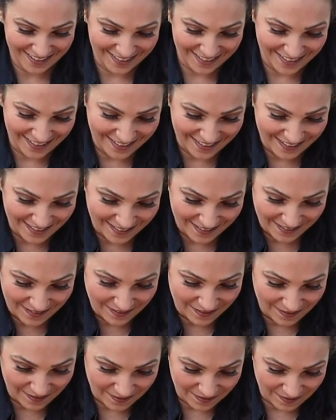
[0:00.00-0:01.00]

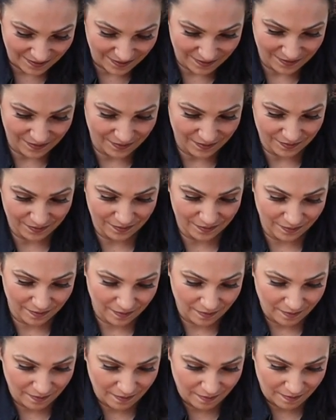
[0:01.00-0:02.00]

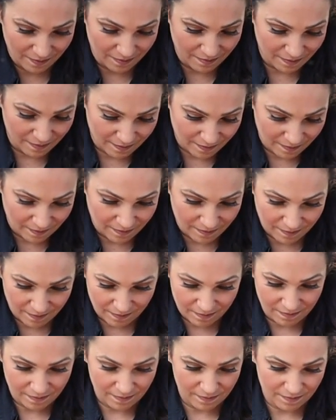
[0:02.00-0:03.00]

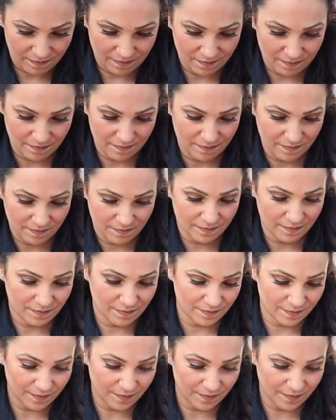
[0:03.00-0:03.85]
(silence)